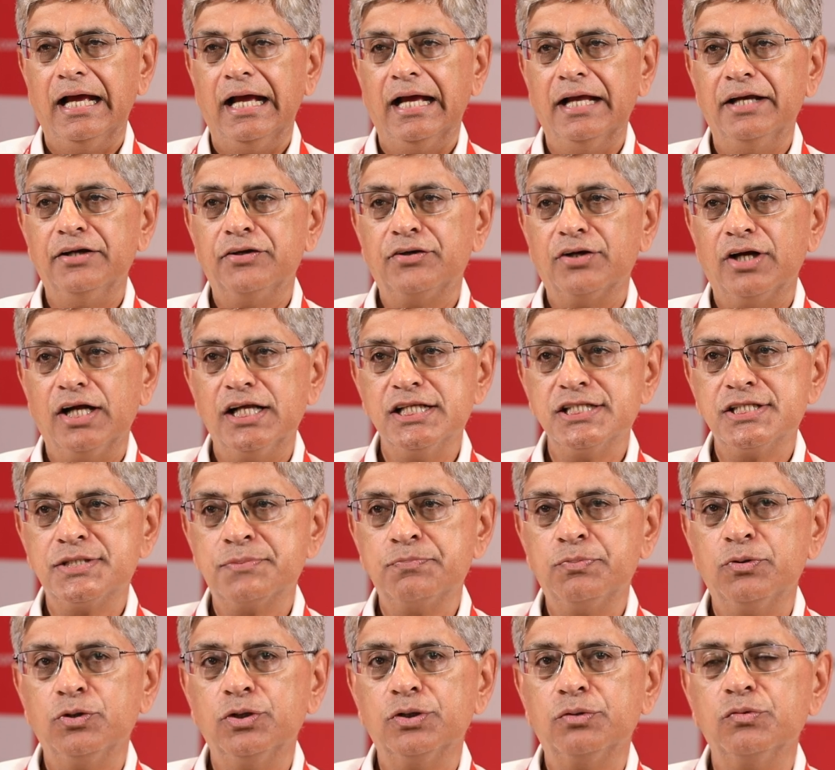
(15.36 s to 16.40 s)
and
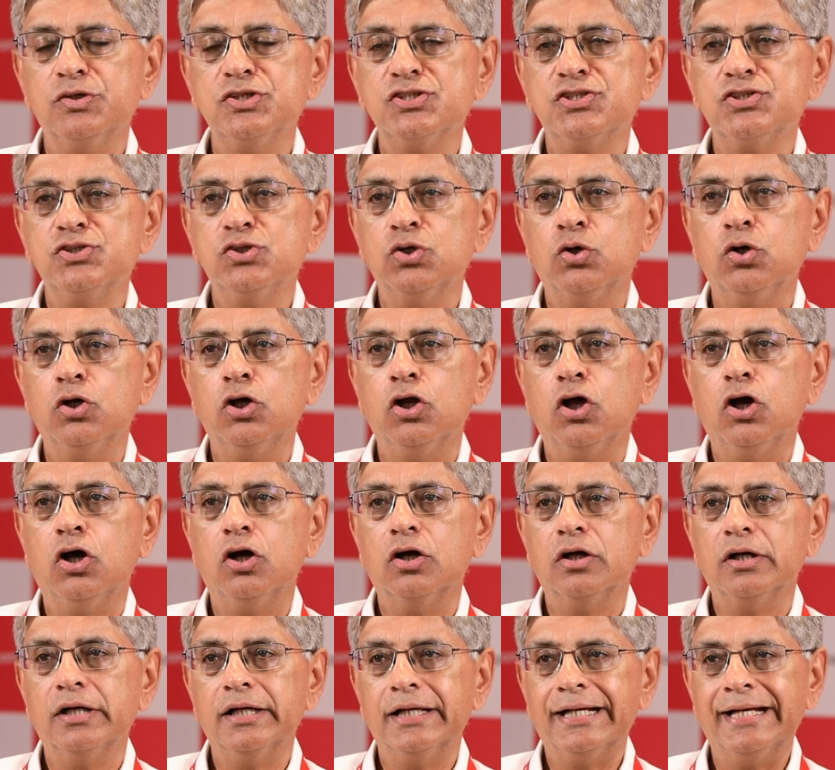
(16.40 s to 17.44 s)
transport was no
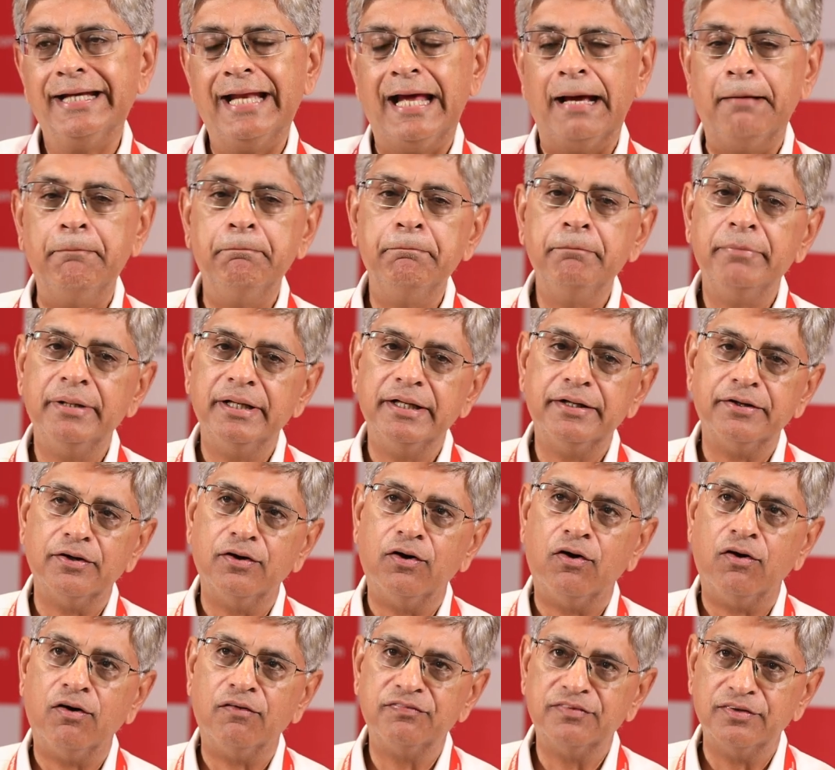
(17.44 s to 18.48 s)
longer an ambit
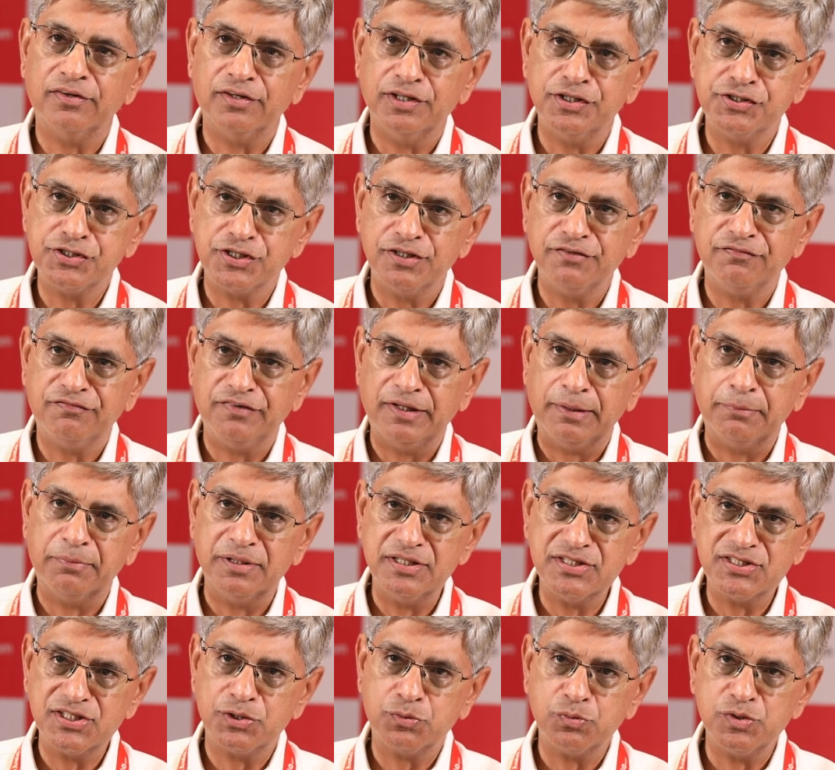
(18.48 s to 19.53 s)
of the rich and
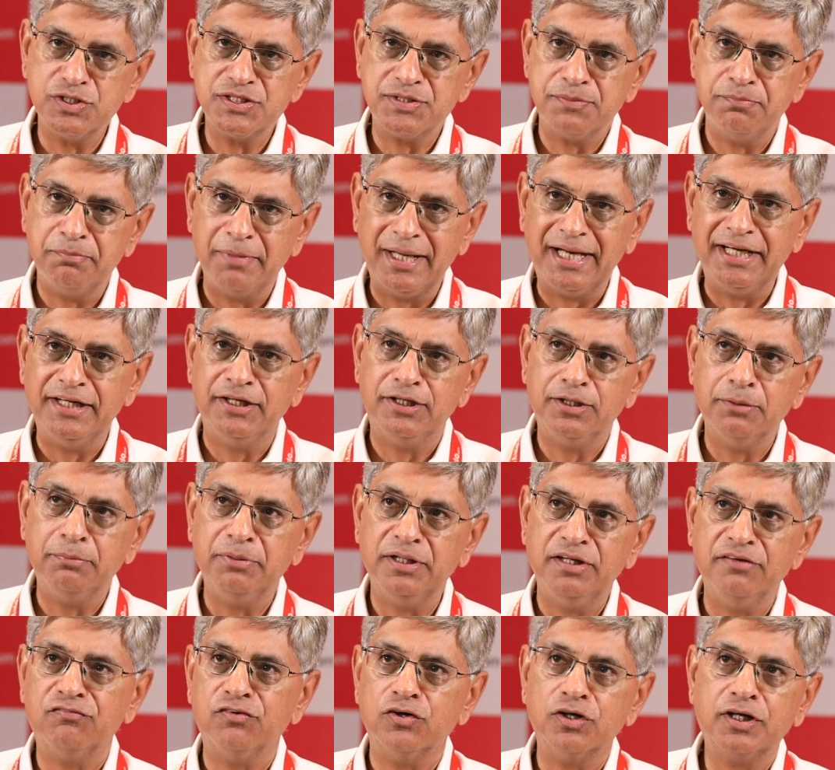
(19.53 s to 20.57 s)
famous. It was meant to
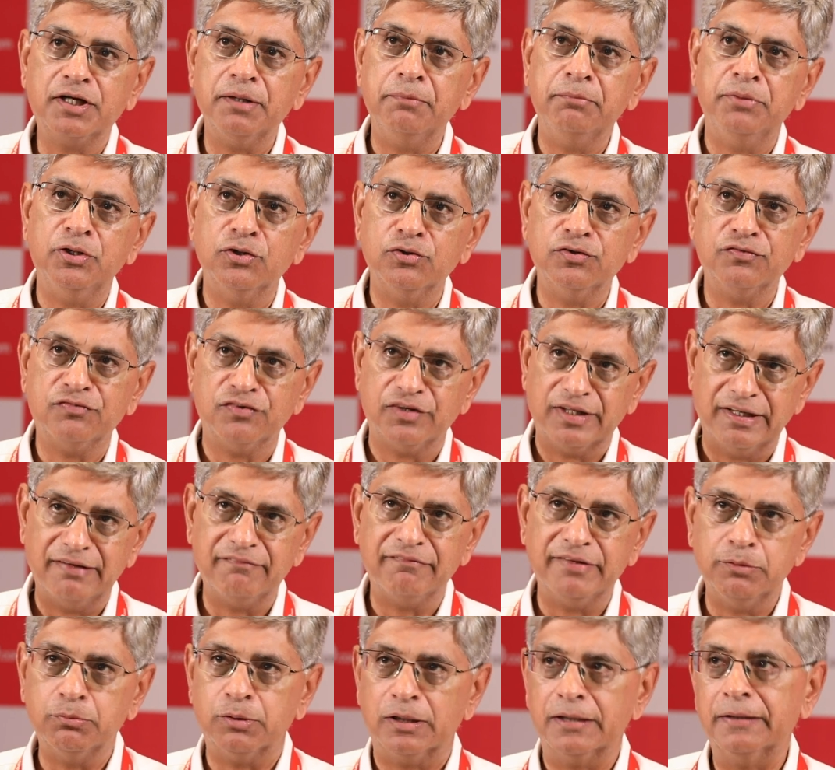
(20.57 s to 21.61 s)
be for commute for
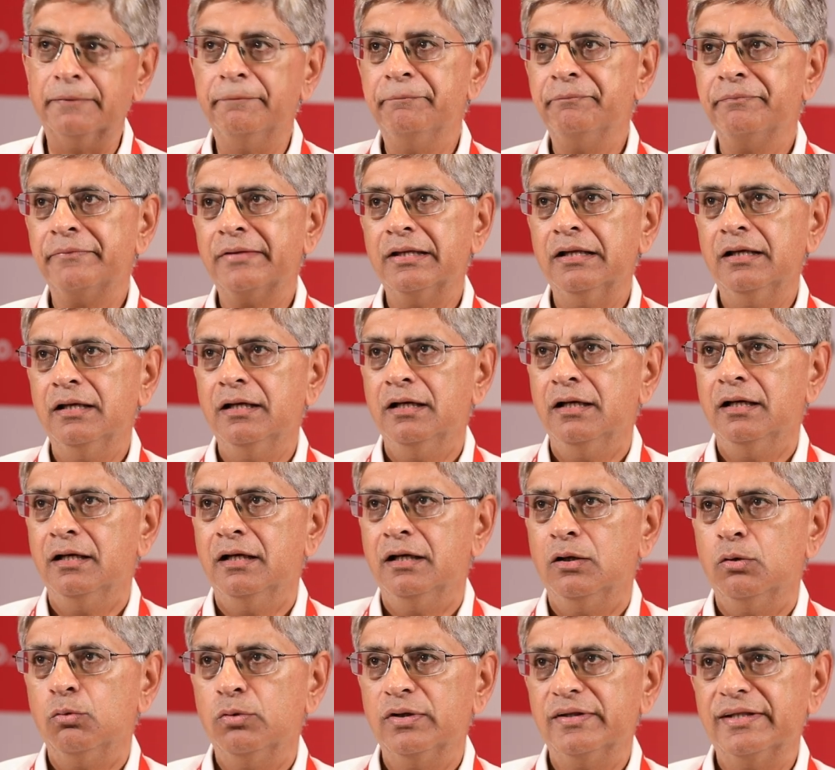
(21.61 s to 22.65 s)
everyone.
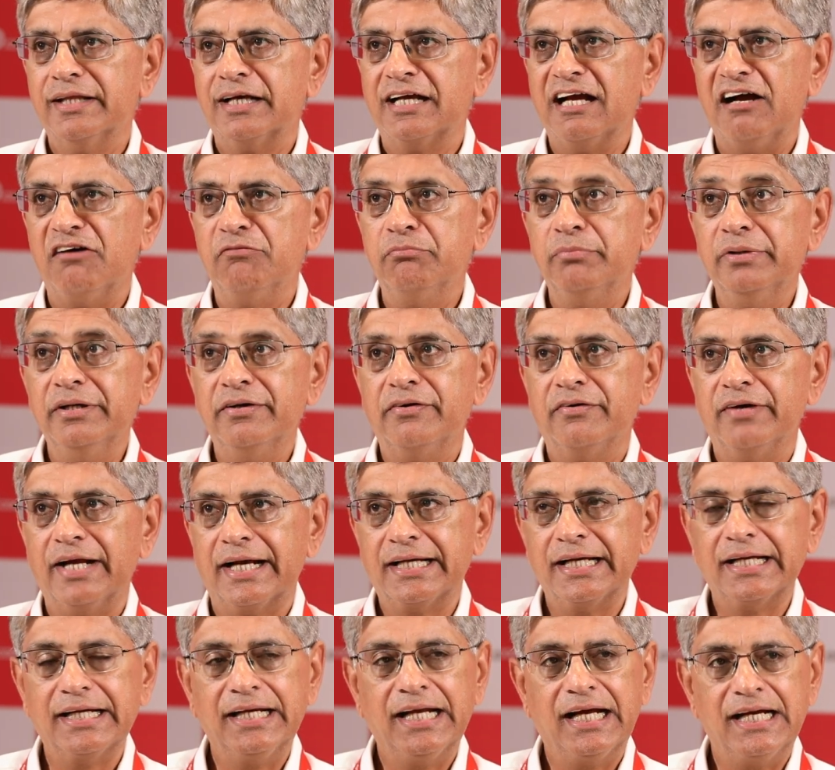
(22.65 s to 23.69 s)
With the government
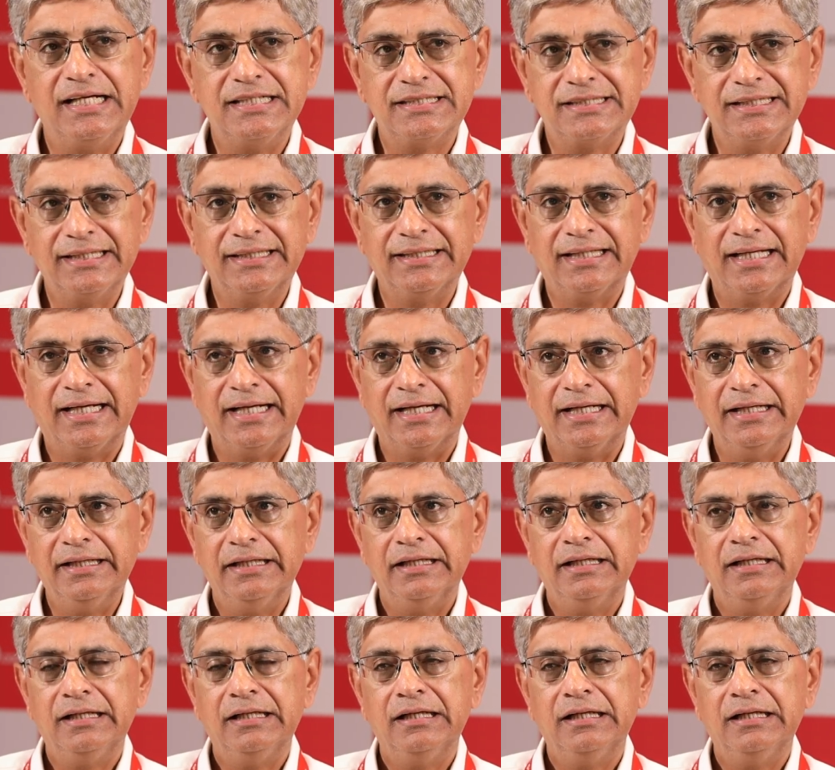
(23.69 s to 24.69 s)
recognizing that,